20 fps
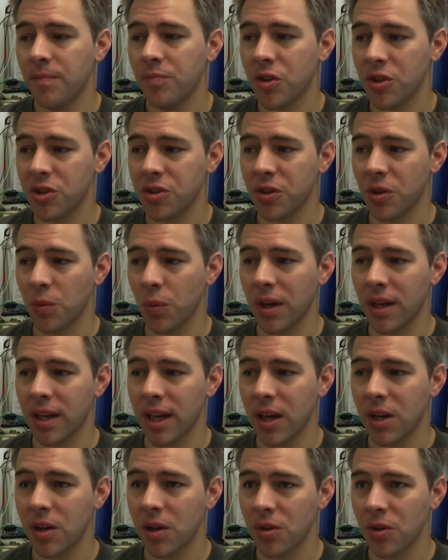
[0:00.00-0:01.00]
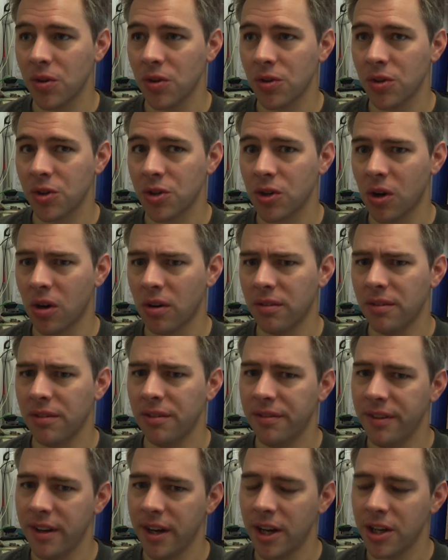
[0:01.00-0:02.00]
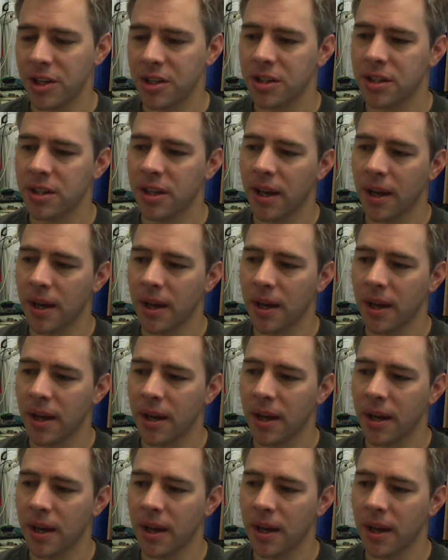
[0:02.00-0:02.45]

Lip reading: just so that we can get the shot finished.